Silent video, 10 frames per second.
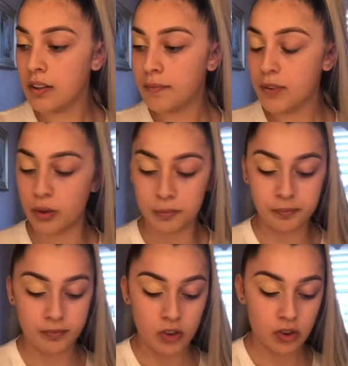So I'm
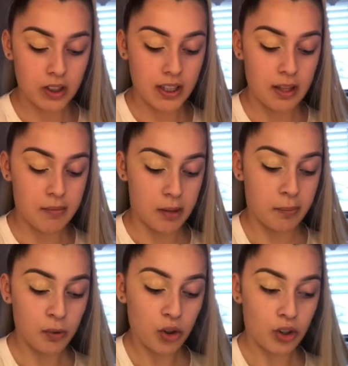just going to get my
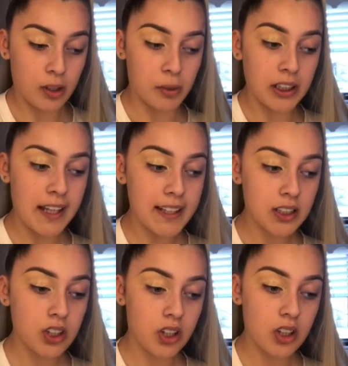beauty
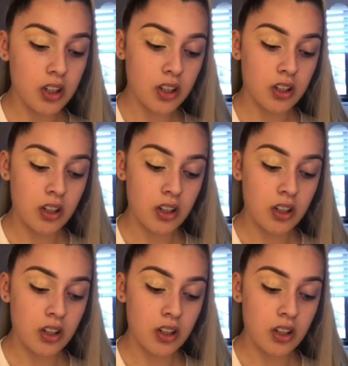blender.